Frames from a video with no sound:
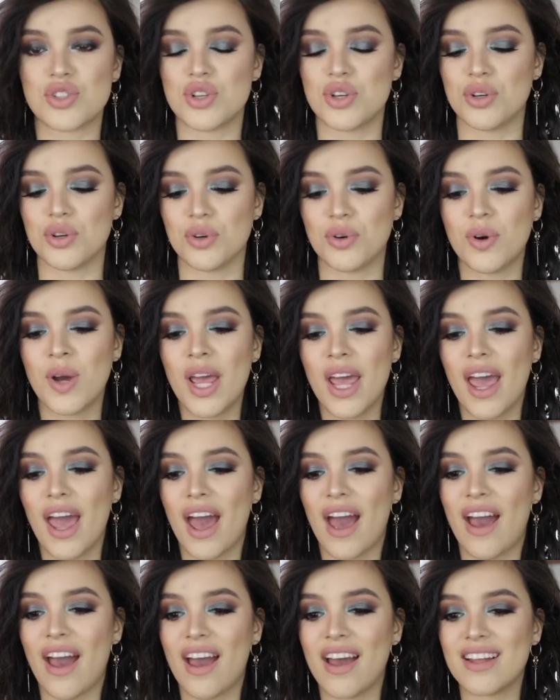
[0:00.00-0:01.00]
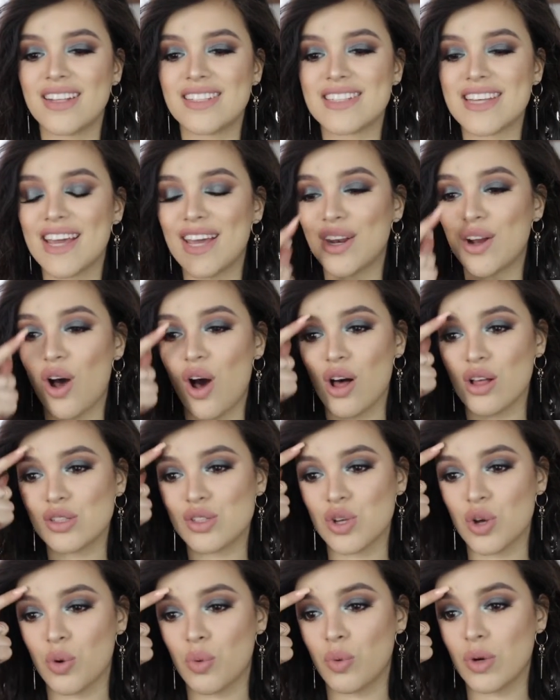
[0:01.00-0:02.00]
two, and it
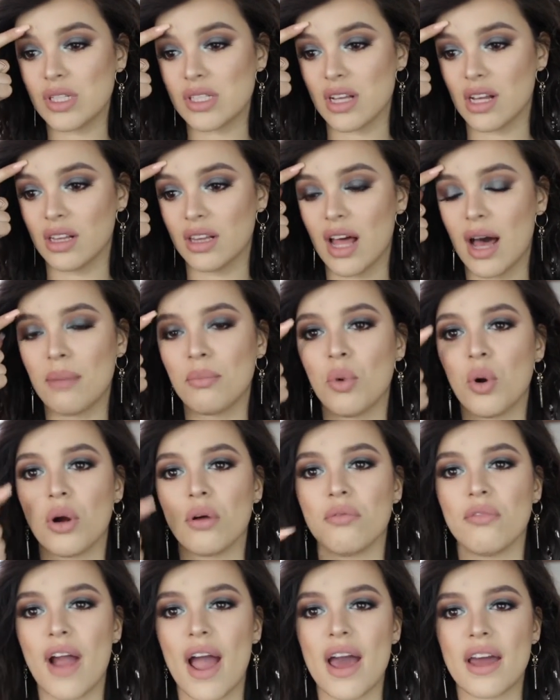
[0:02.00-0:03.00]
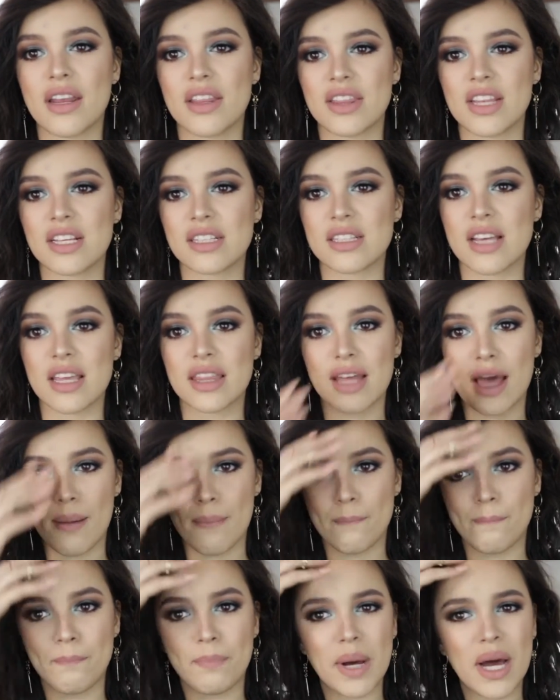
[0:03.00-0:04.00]
also was a lot more red and things like
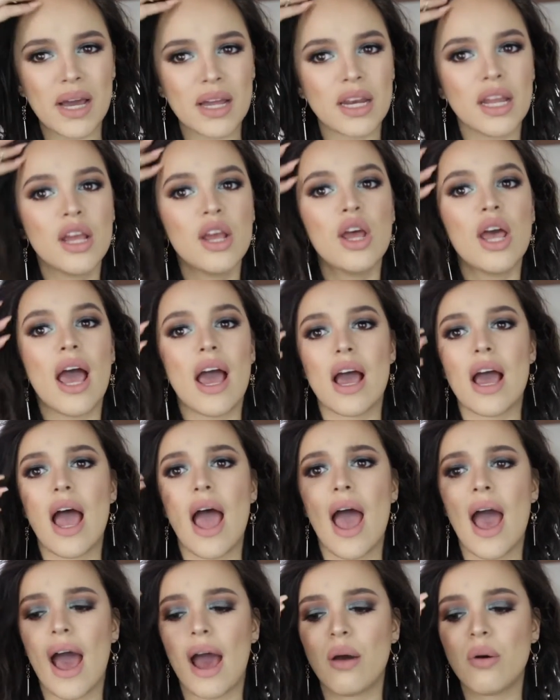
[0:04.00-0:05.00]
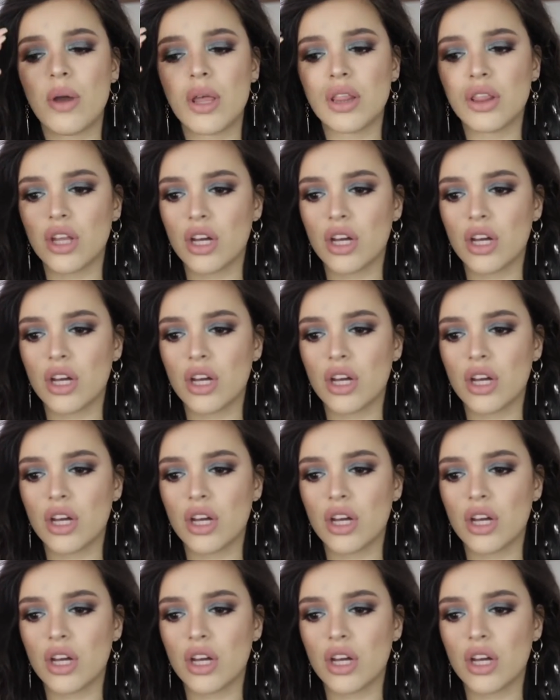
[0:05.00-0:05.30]
that, but how it